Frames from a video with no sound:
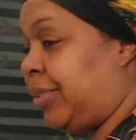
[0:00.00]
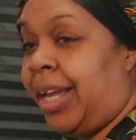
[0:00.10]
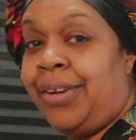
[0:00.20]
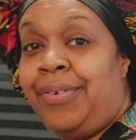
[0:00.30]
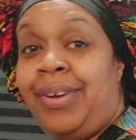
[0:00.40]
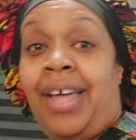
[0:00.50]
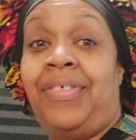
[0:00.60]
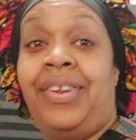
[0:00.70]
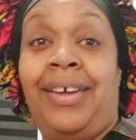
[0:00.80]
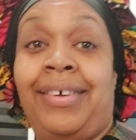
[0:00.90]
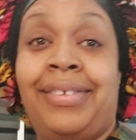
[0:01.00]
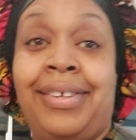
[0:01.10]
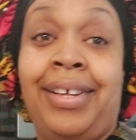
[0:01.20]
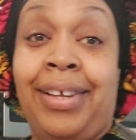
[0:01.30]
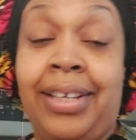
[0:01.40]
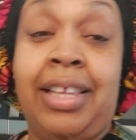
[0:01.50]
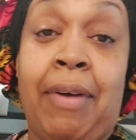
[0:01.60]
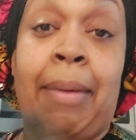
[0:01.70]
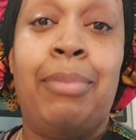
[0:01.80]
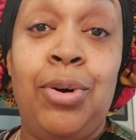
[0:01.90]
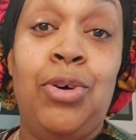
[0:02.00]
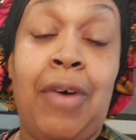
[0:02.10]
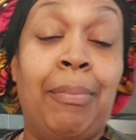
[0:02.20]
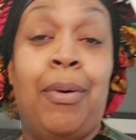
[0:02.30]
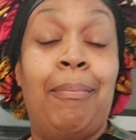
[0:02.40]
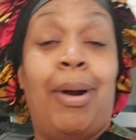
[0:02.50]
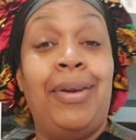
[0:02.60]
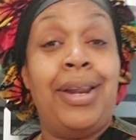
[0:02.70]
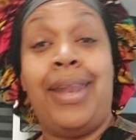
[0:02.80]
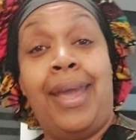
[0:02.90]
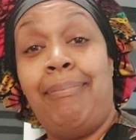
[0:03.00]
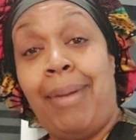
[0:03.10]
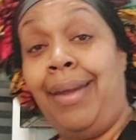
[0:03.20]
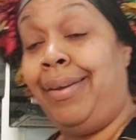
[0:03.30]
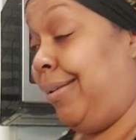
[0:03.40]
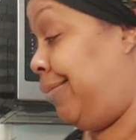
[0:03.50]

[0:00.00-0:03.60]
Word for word: Can't do nothing else. Because if I move, I'm going to burn the damn bacon.